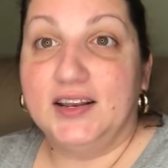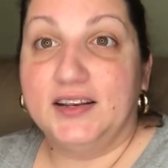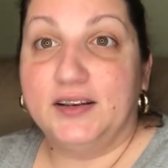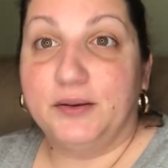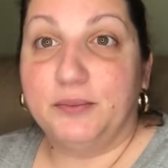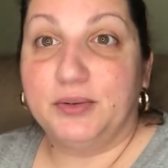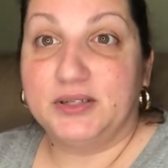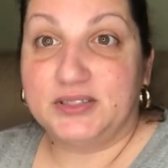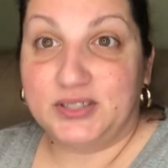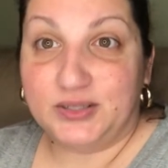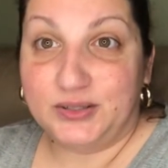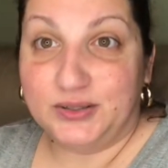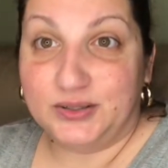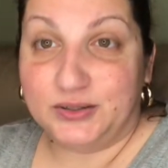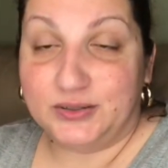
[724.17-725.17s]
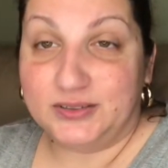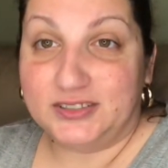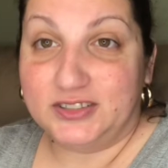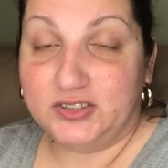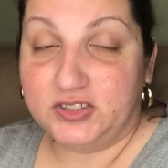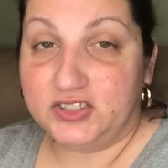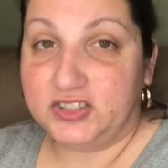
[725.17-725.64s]
Number two,
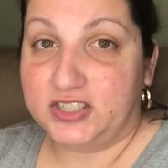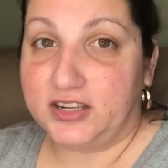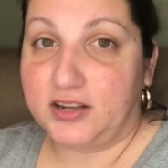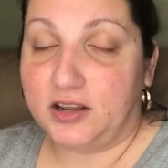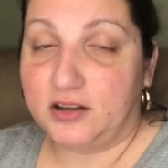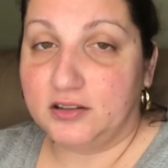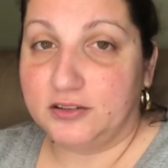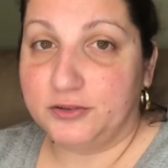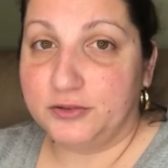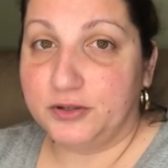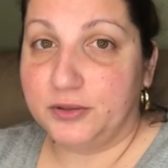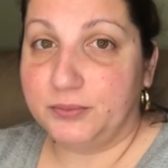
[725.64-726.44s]
you should check out Lunar